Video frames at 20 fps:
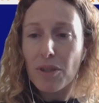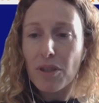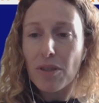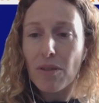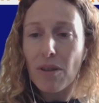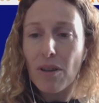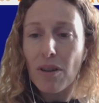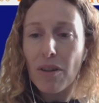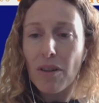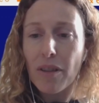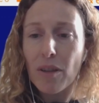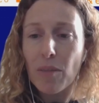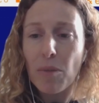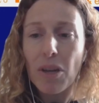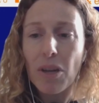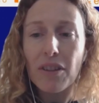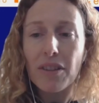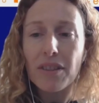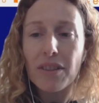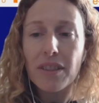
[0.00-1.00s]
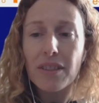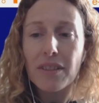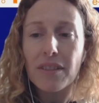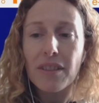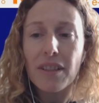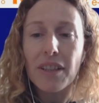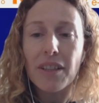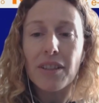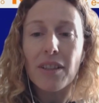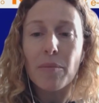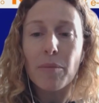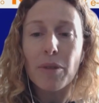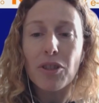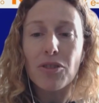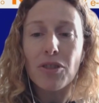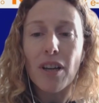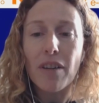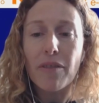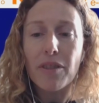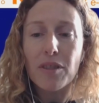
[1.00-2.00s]
So are there policies and economic
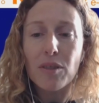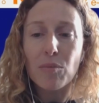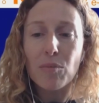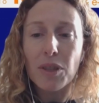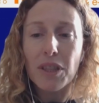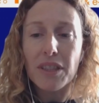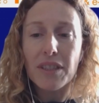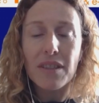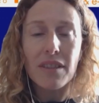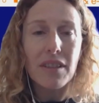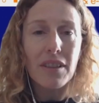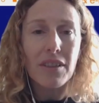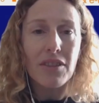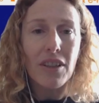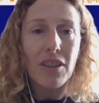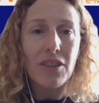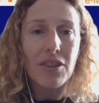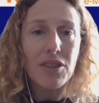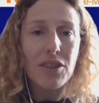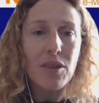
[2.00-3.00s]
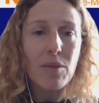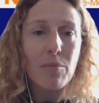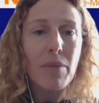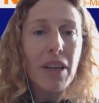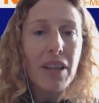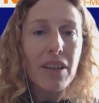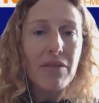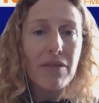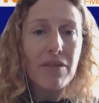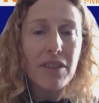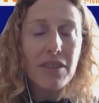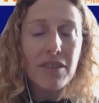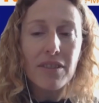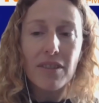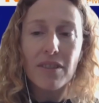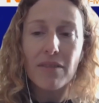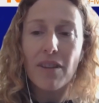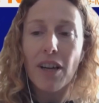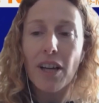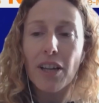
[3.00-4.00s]
drivers in place that acknowledge the benefit
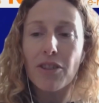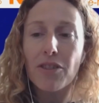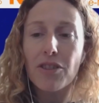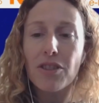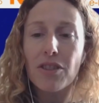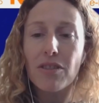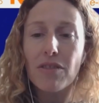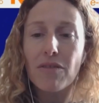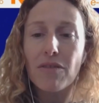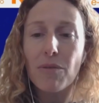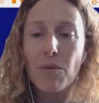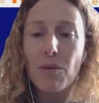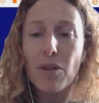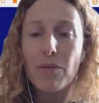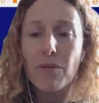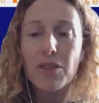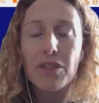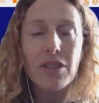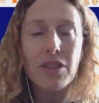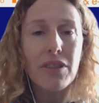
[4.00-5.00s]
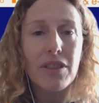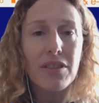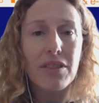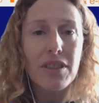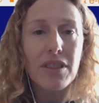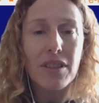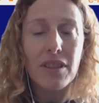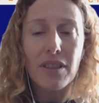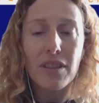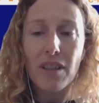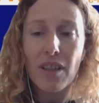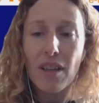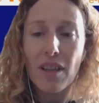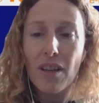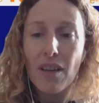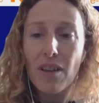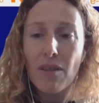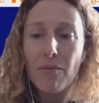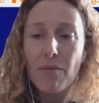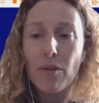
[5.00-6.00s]
of hydrogen for resiliency
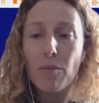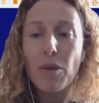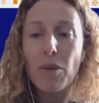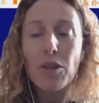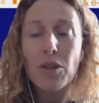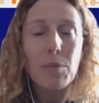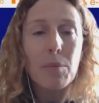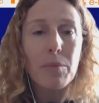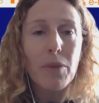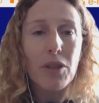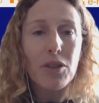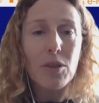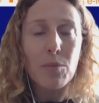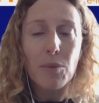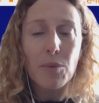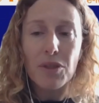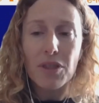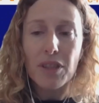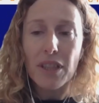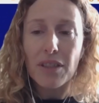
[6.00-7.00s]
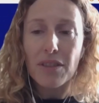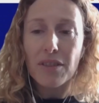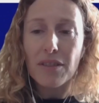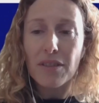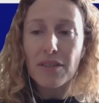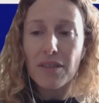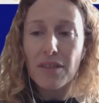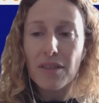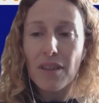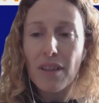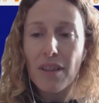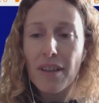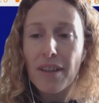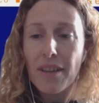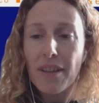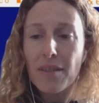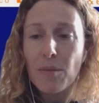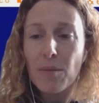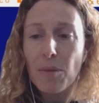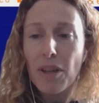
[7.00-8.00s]
for multiple sectors,
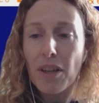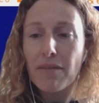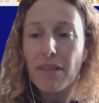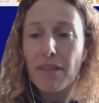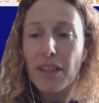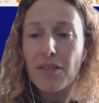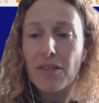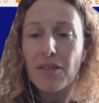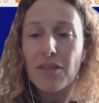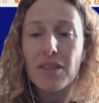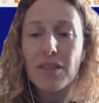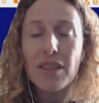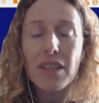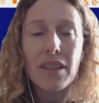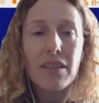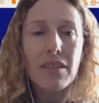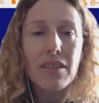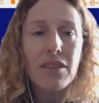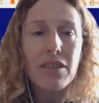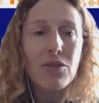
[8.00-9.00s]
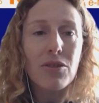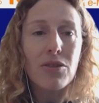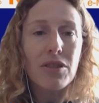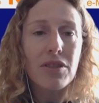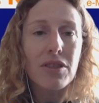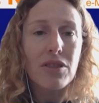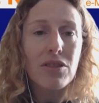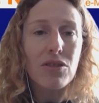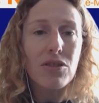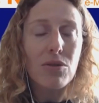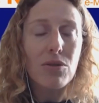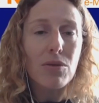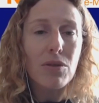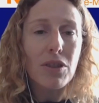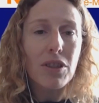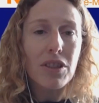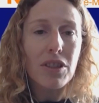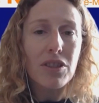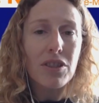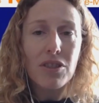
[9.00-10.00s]
supply vectors, and intrinsic
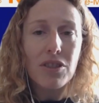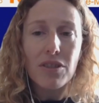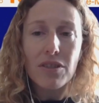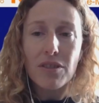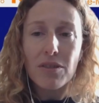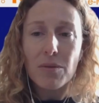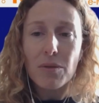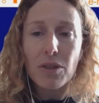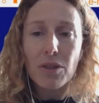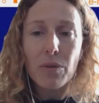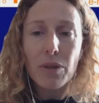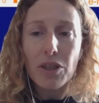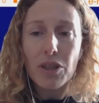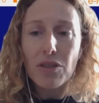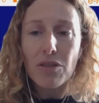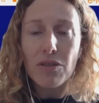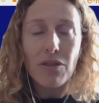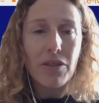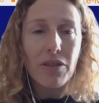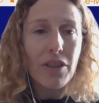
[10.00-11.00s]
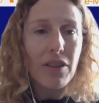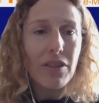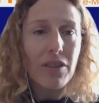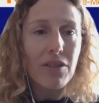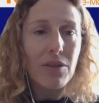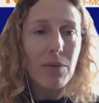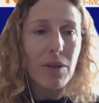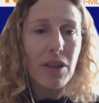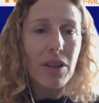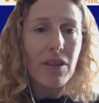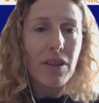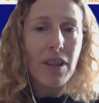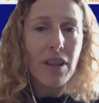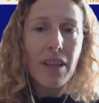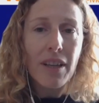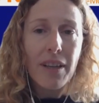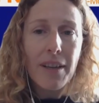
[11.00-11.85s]
storage? This was a question early on as well.